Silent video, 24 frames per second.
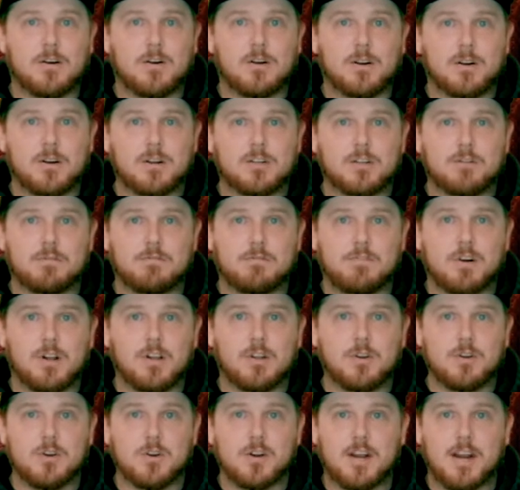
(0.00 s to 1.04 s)
are to
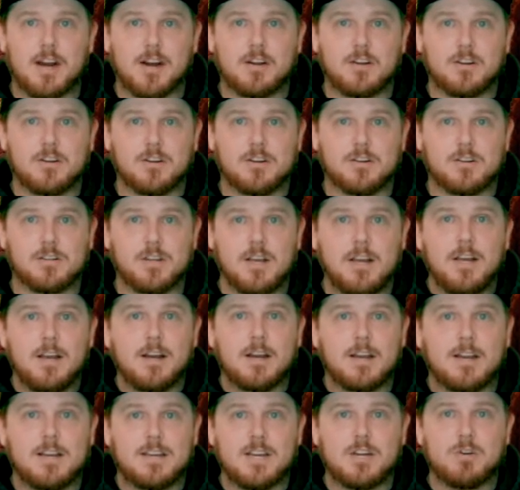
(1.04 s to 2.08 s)
follow your character's
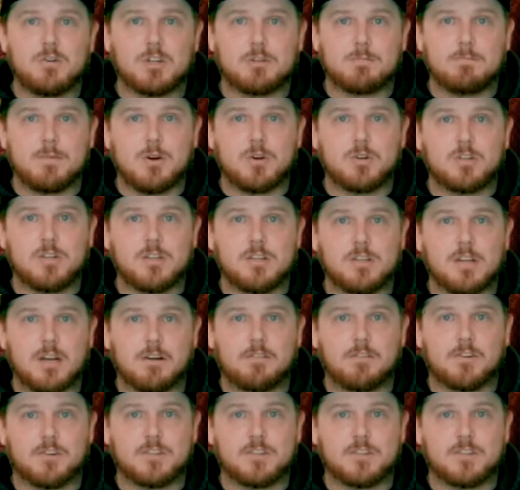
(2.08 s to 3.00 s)
continuous motions. Like for